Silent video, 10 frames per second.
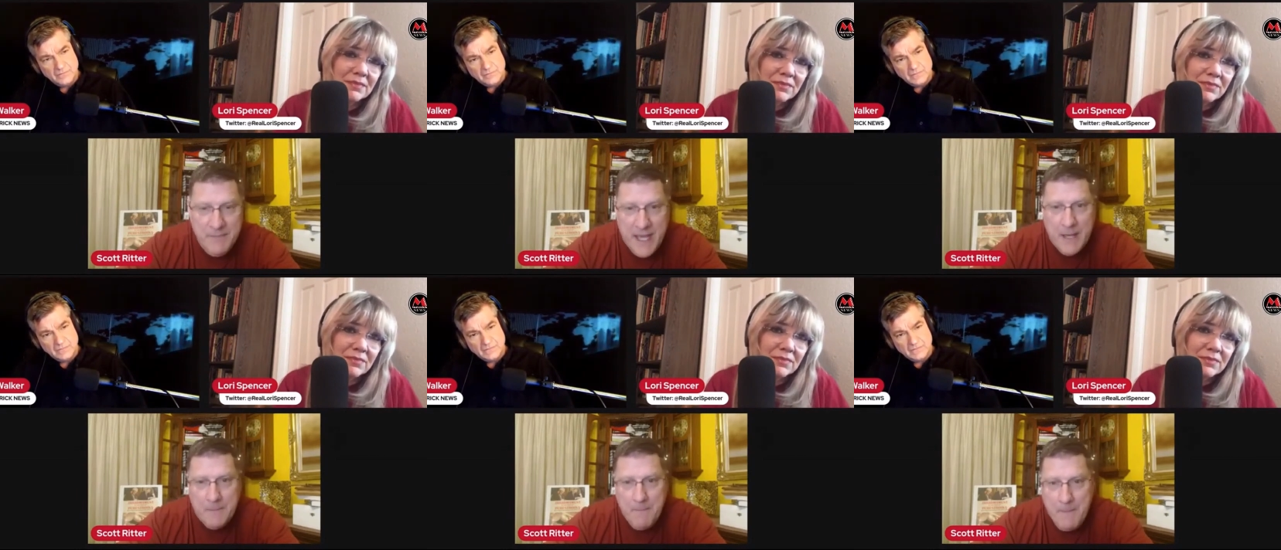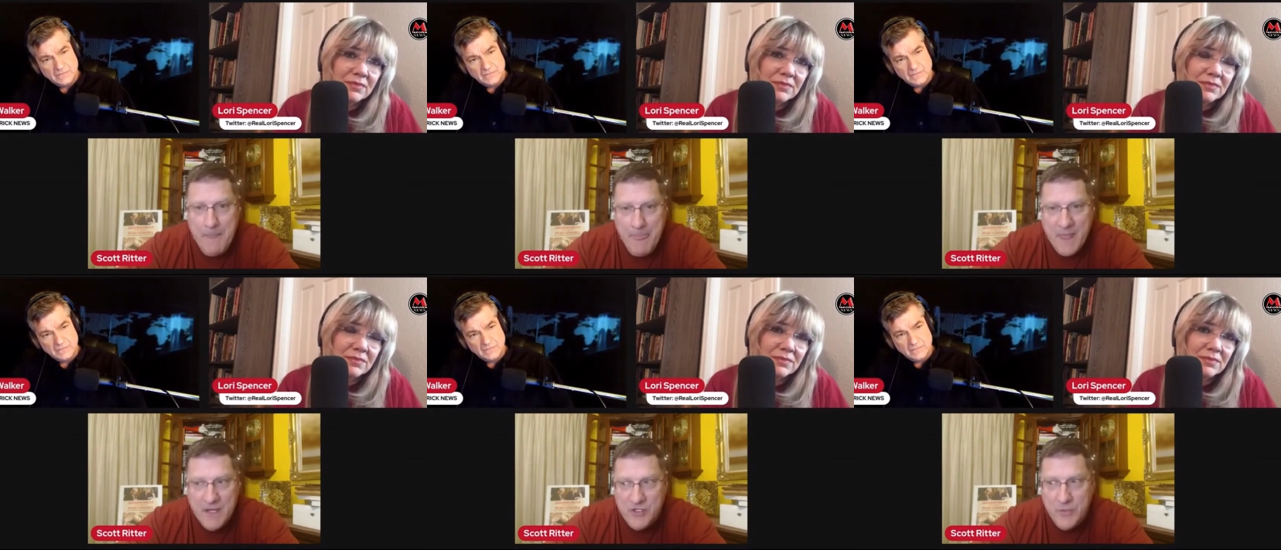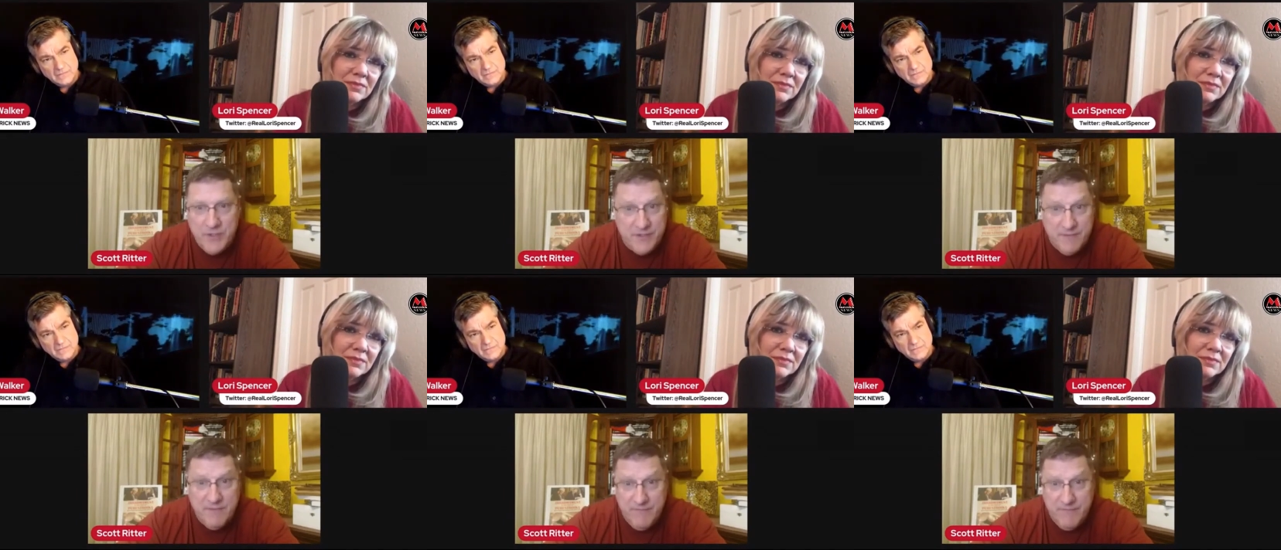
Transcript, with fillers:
Speaker 1: down, she was